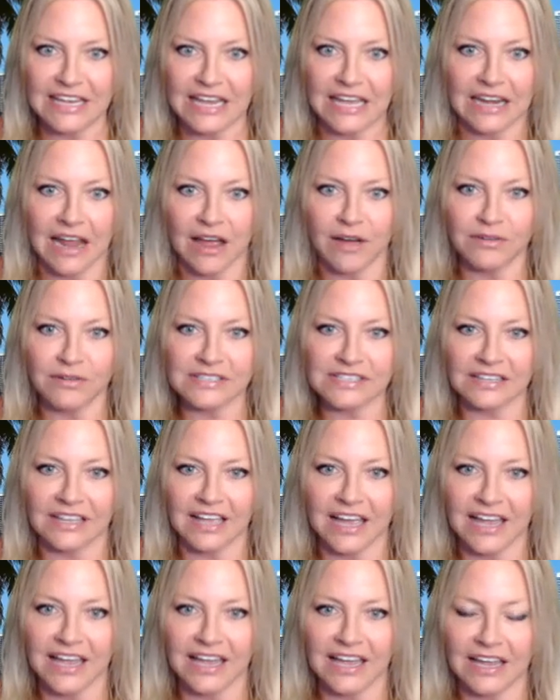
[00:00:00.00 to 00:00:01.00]
And I was
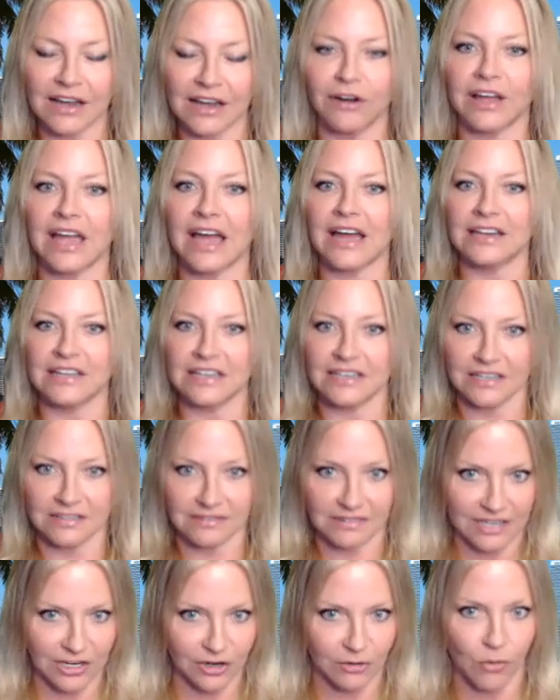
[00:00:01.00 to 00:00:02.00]
like, okay, I need to
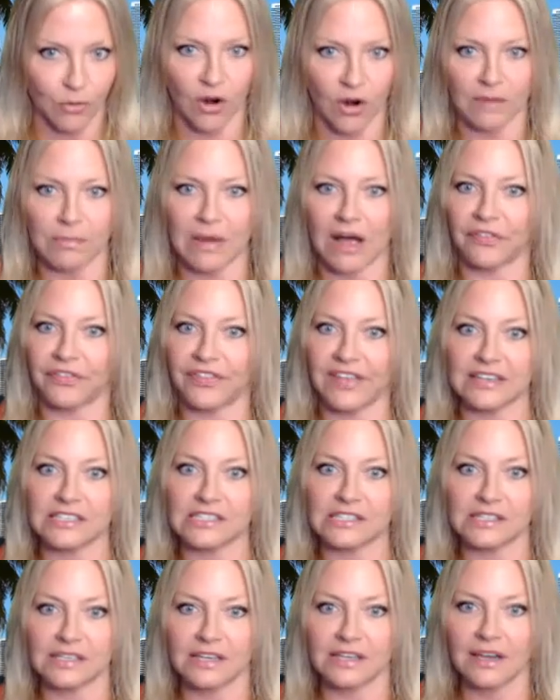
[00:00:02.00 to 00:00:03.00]
hear more about
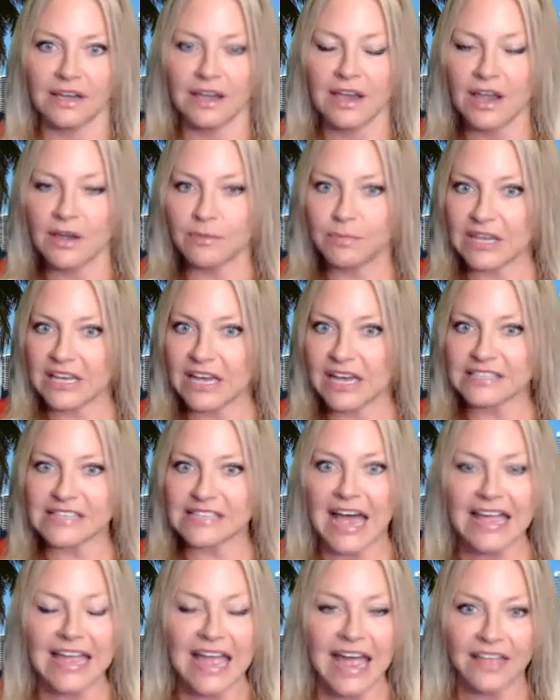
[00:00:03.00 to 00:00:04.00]
this, because
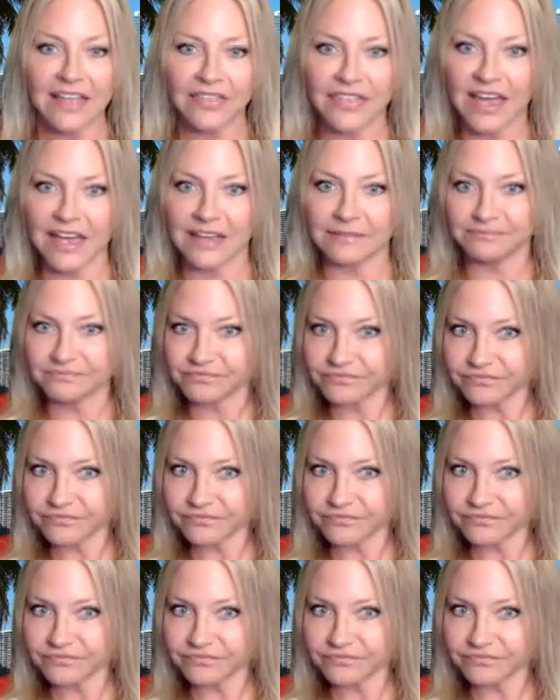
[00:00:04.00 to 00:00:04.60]
I had that